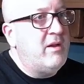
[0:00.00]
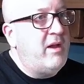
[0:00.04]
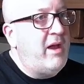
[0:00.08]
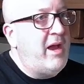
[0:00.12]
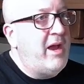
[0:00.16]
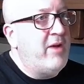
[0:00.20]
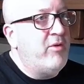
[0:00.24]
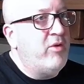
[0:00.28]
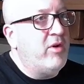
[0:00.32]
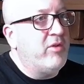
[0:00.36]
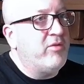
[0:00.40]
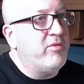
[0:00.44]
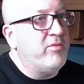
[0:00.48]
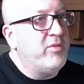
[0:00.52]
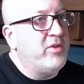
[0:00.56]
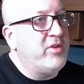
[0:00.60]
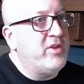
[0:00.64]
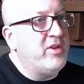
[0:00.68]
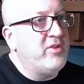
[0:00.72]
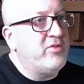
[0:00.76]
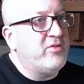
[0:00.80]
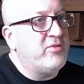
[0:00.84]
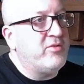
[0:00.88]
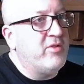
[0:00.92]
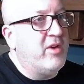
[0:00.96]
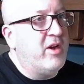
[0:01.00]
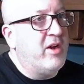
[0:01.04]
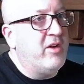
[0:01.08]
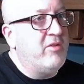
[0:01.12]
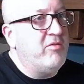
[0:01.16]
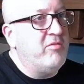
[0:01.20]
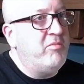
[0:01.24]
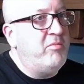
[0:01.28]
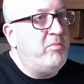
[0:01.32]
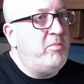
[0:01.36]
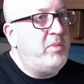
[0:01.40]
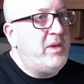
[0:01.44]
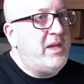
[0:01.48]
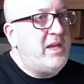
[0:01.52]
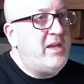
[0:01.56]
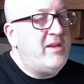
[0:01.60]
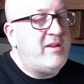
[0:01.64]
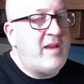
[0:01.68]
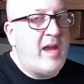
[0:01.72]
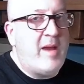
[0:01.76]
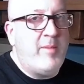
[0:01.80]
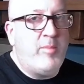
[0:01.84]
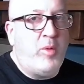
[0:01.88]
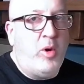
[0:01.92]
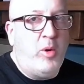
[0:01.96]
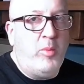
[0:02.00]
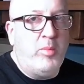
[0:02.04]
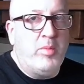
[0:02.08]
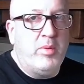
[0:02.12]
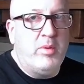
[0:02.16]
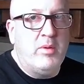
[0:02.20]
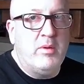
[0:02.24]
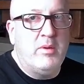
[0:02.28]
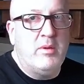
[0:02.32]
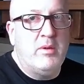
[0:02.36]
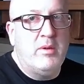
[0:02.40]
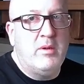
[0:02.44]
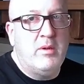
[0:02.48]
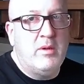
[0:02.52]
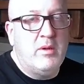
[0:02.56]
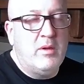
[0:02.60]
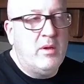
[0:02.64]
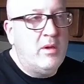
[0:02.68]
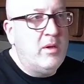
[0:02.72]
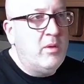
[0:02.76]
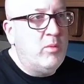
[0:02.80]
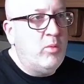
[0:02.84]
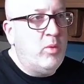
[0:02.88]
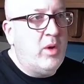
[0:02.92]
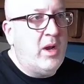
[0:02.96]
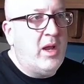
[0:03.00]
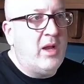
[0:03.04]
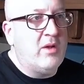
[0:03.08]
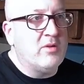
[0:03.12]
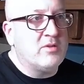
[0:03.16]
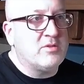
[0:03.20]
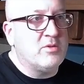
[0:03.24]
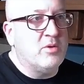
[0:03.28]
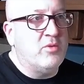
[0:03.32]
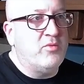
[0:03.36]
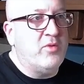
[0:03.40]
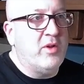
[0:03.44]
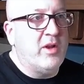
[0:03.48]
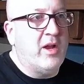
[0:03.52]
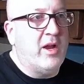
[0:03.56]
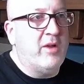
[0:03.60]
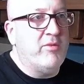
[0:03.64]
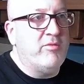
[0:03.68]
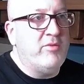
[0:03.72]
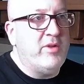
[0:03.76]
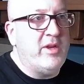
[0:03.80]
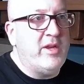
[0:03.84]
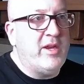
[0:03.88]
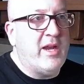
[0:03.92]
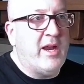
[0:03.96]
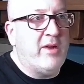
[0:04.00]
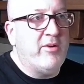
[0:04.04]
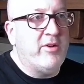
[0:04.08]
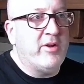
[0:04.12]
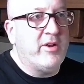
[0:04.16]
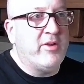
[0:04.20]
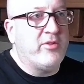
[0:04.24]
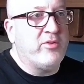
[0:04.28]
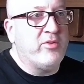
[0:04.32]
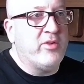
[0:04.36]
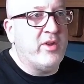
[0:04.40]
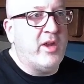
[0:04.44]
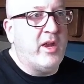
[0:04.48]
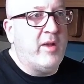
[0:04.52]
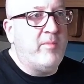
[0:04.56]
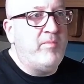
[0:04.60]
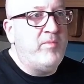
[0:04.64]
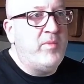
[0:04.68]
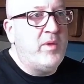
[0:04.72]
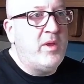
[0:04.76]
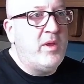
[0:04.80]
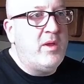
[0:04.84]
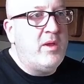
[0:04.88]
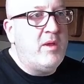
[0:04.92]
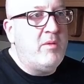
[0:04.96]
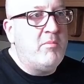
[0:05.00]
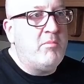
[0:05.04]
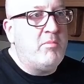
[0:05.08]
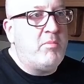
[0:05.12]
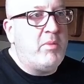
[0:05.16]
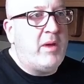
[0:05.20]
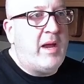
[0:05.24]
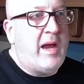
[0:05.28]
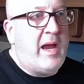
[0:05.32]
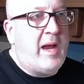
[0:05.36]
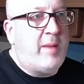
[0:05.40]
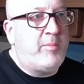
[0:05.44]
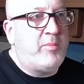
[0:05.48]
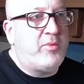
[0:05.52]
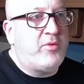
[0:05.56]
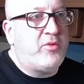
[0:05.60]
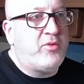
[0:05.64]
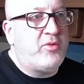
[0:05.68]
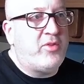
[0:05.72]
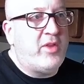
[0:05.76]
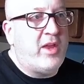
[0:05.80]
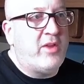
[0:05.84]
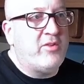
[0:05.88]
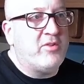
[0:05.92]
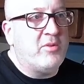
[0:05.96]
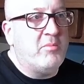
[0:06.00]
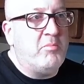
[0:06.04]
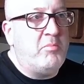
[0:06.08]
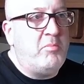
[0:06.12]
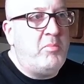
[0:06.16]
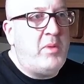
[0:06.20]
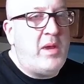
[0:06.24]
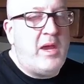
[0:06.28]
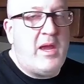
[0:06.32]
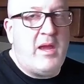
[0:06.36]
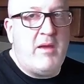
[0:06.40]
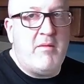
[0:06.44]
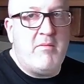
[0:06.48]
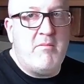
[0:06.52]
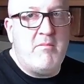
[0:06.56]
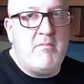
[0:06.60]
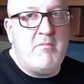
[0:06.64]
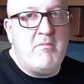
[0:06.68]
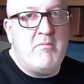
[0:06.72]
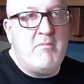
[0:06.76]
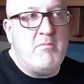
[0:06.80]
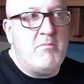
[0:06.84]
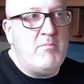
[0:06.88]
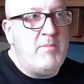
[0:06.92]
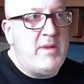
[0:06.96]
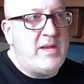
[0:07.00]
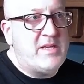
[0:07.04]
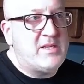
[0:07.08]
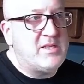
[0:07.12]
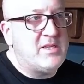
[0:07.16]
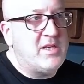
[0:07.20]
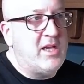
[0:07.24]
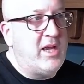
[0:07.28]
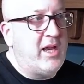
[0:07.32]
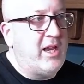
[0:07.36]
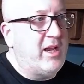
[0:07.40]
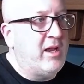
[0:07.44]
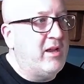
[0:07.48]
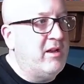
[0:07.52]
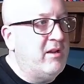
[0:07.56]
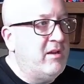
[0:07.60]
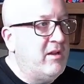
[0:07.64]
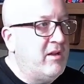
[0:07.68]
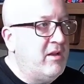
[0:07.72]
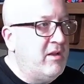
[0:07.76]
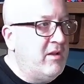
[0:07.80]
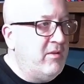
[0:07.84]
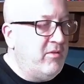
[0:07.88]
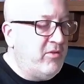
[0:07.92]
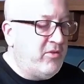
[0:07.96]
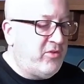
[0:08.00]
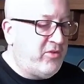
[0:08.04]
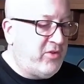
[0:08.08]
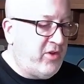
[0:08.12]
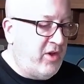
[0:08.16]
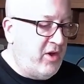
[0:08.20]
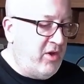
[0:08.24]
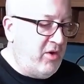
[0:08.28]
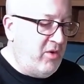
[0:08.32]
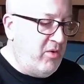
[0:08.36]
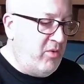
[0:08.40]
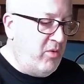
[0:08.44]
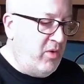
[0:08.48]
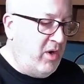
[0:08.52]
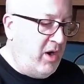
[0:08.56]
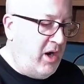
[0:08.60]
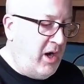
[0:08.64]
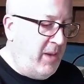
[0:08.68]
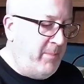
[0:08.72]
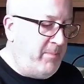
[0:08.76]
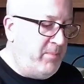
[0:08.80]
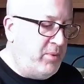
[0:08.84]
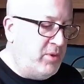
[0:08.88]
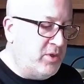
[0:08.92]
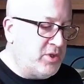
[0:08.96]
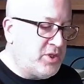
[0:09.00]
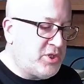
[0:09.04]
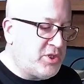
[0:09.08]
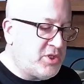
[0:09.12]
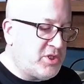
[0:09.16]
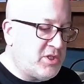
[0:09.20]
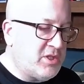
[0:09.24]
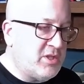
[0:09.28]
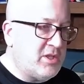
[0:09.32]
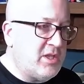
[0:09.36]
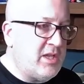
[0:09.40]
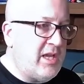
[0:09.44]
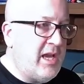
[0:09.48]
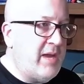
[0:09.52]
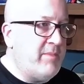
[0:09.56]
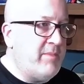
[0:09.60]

error from the disk drive. BDEBOB? Well, that looks awfully like read error, doesn't it? Perhaps there's a bit missing. So I pushed the